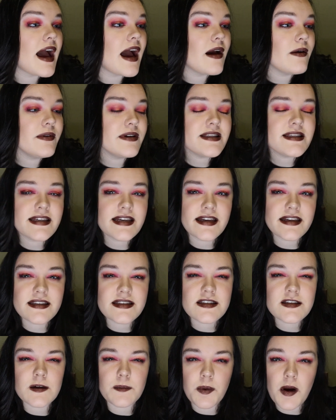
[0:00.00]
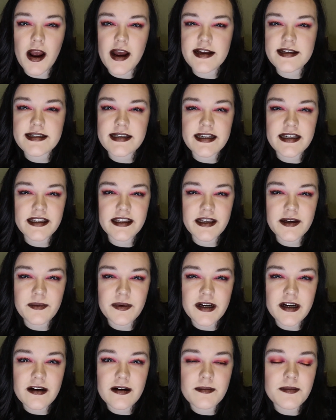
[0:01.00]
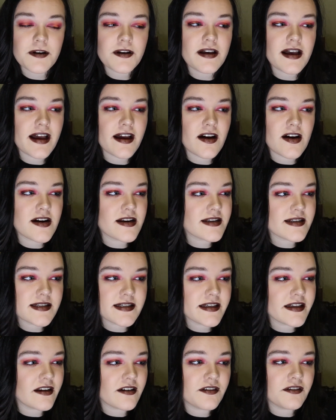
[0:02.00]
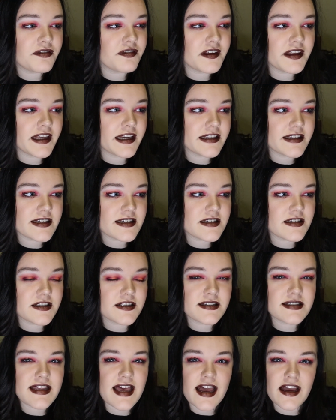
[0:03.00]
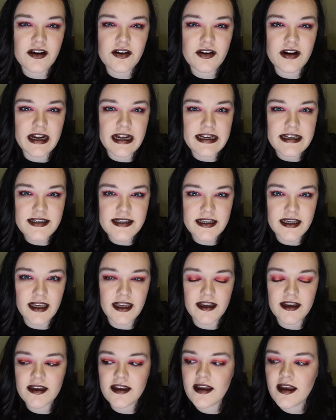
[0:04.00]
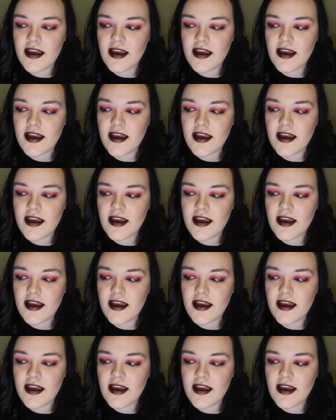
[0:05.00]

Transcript: I would say it's surprisingly wearable. I honestly don't feel like this looks that crazy.